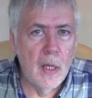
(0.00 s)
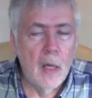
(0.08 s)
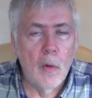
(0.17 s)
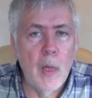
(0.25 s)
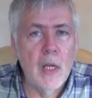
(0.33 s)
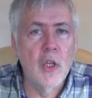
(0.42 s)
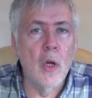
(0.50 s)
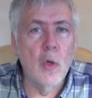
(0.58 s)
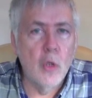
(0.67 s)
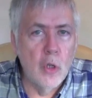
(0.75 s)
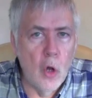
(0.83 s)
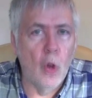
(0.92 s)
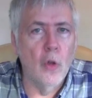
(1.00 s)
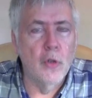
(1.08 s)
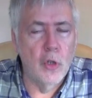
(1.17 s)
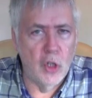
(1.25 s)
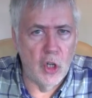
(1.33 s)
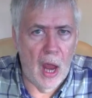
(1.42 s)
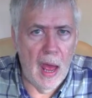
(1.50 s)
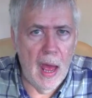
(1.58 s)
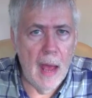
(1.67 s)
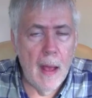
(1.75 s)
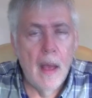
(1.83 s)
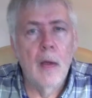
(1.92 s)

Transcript: We chose not to share.